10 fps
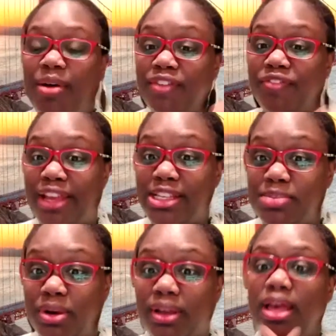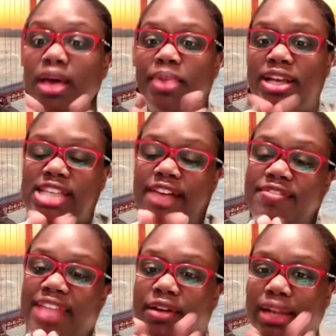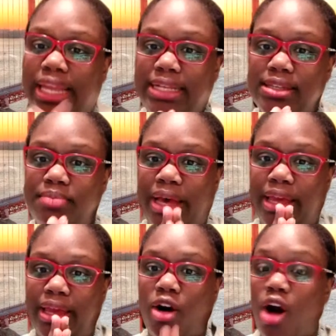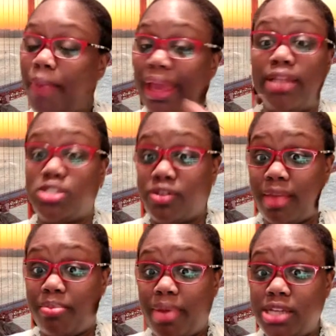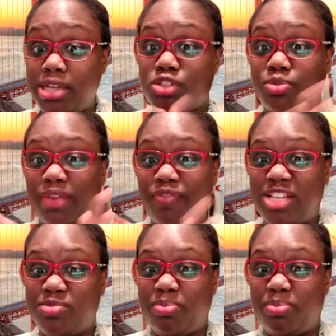on Facebook, because I've now linked all my Instagram pages and my Facebook